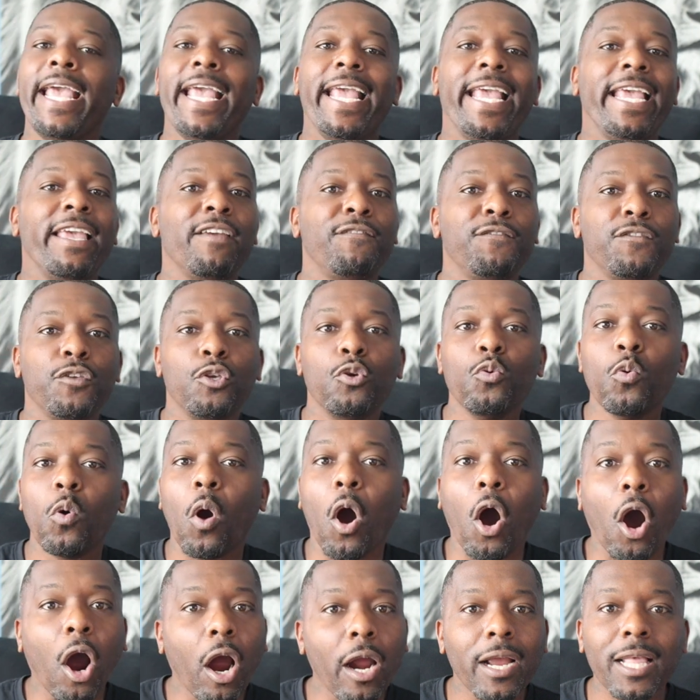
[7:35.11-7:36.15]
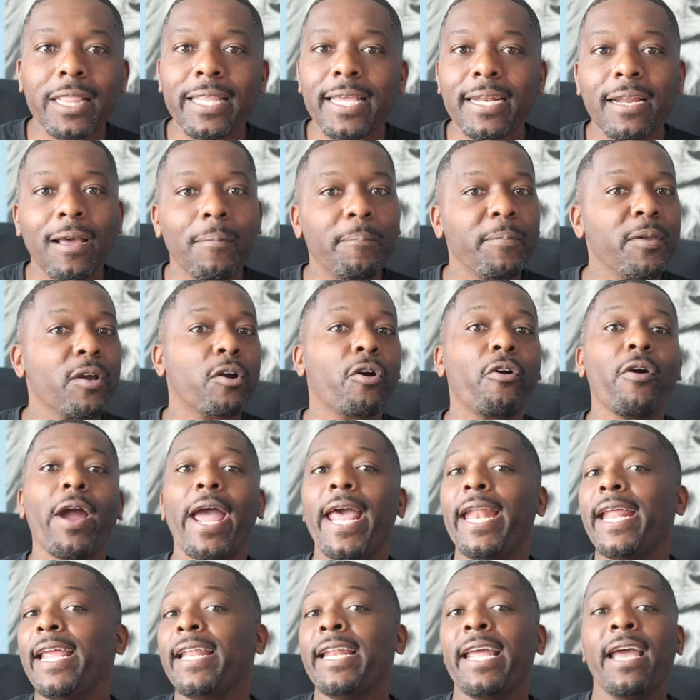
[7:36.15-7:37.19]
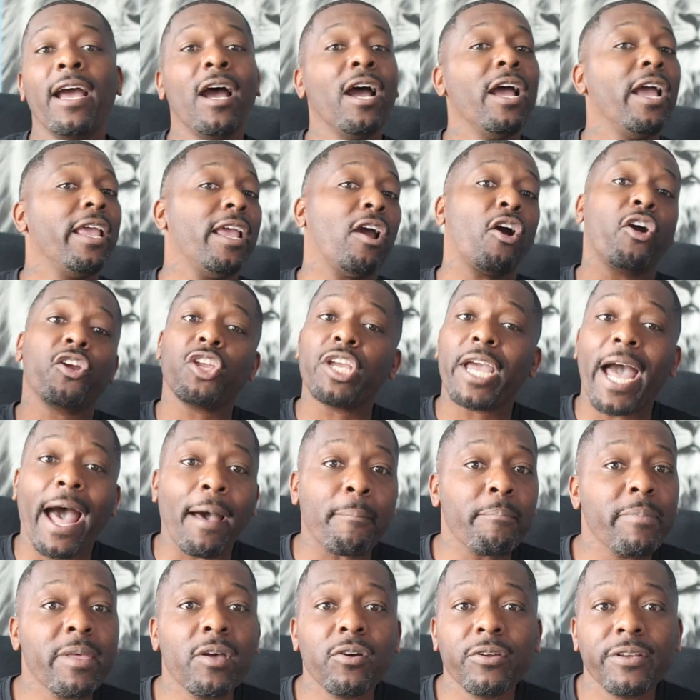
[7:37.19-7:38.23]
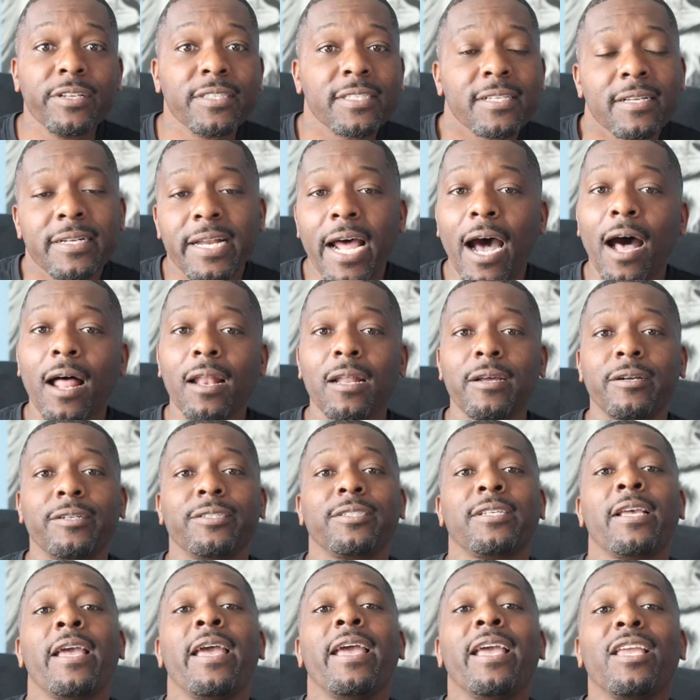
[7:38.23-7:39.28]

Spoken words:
if you are cleaning up your credit or you got millions of dollars.